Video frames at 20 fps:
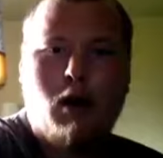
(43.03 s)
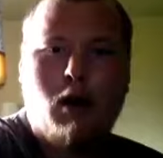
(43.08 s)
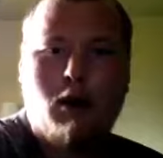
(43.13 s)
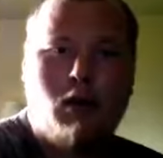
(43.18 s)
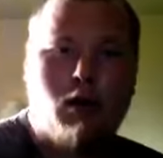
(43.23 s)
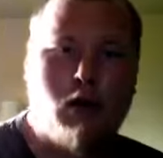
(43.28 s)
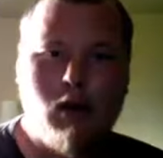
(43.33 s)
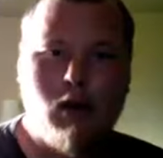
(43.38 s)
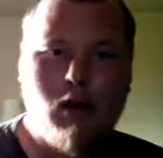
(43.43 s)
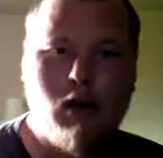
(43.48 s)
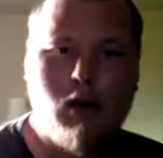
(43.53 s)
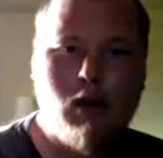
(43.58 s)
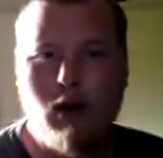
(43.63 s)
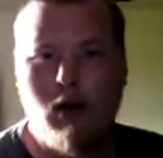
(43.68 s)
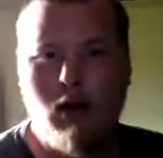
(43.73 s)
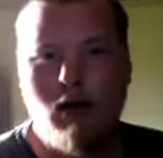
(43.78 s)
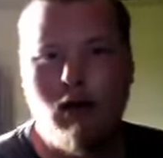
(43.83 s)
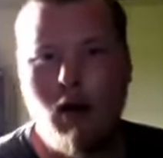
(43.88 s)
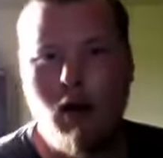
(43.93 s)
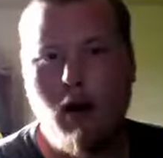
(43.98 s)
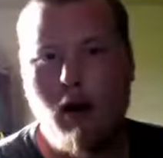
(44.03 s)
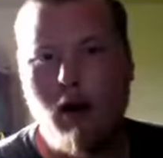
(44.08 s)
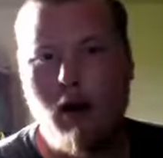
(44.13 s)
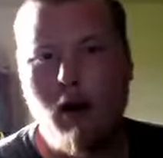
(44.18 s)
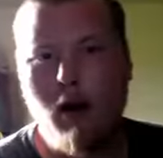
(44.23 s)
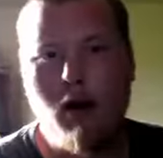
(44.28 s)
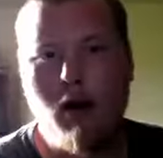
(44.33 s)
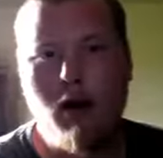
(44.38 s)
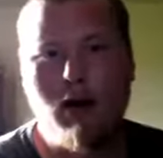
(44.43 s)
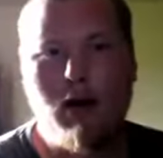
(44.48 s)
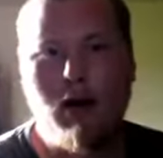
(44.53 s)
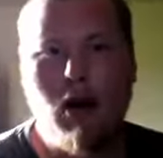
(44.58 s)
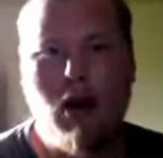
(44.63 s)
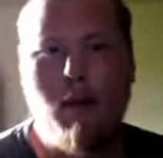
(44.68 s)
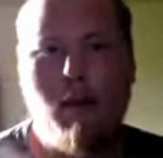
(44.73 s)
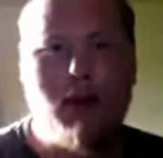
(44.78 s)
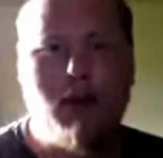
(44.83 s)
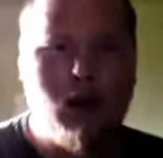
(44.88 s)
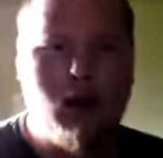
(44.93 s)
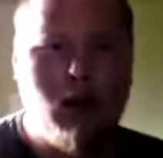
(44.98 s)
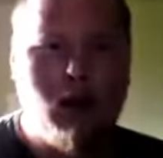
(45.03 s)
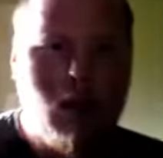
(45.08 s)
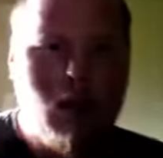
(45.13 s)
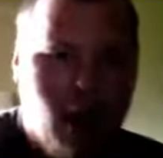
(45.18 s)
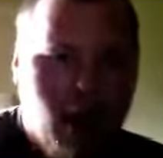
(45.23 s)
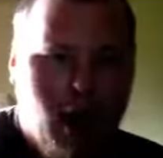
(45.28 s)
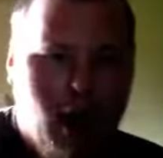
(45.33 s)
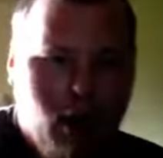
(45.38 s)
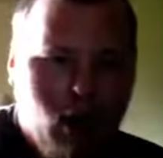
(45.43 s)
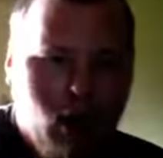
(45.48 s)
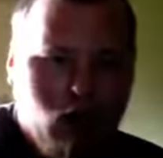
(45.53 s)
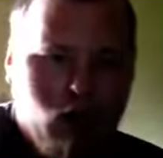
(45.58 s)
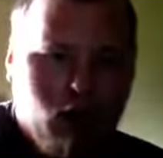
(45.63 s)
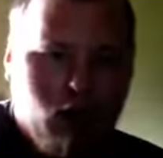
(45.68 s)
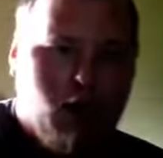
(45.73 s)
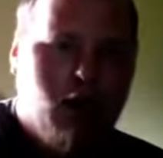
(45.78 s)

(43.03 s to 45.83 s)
right there. Sorry about the light over here,